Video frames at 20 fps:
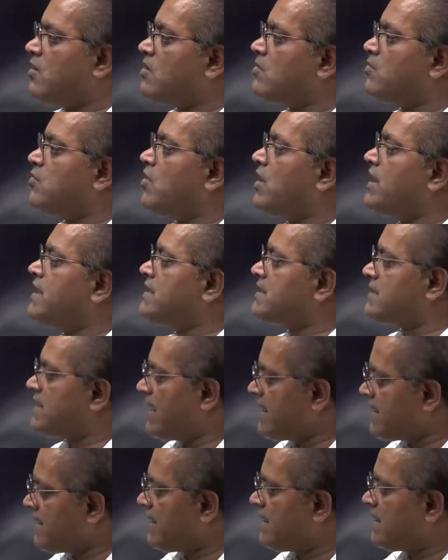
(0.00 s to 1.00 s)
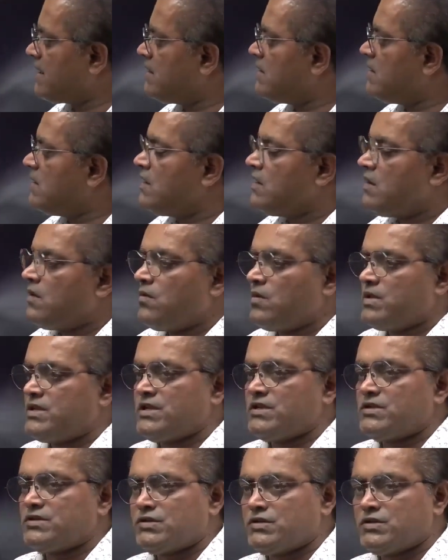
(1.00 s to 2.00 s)
power point tracking, which
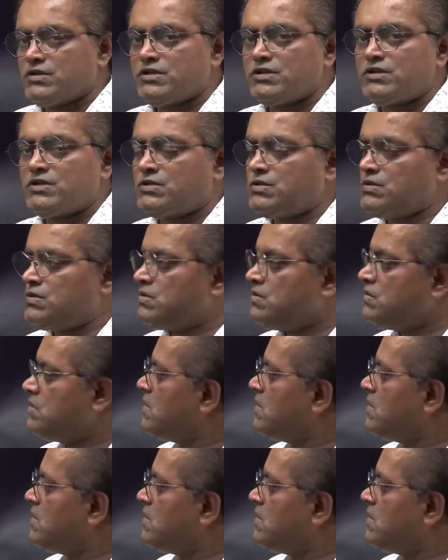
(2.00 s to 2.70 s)
is used to